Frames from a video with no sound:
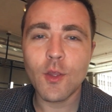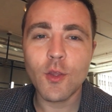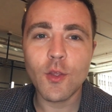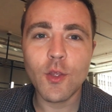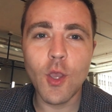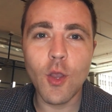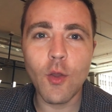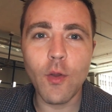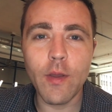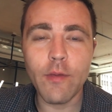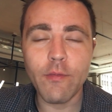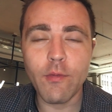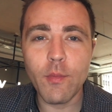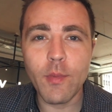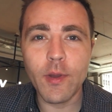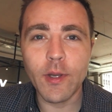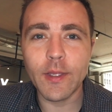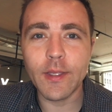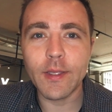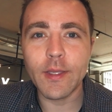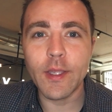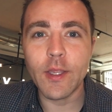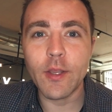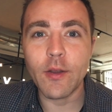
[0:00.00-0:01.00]
Yo,
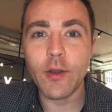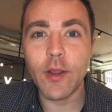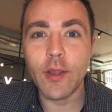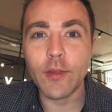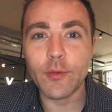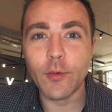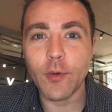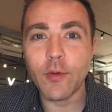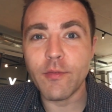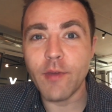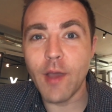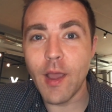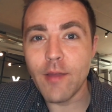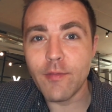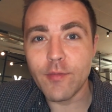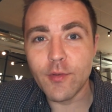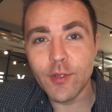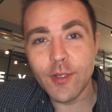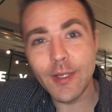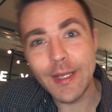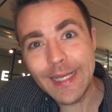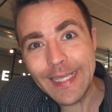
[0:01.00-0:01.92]
everybody here at the Revival.